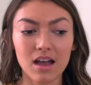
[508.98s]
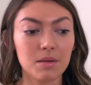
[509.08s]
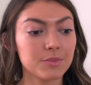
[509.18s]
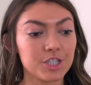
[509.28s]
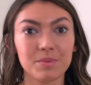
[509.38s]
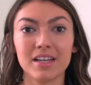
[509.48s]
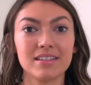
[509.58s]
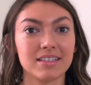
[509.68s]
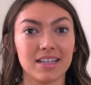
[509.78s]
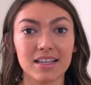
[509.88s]
Just because
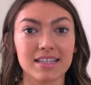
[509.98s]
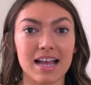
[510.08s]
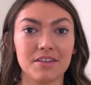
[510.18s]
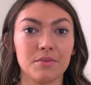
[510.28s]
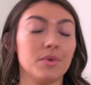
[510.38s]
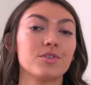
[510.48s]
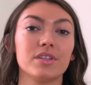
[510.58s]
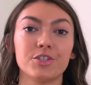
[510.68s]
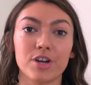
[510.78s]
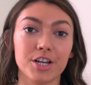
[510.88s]
it does kind of
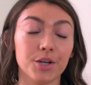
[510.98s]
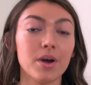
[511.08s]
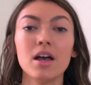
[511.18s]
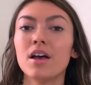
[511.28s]
emotionally drain you.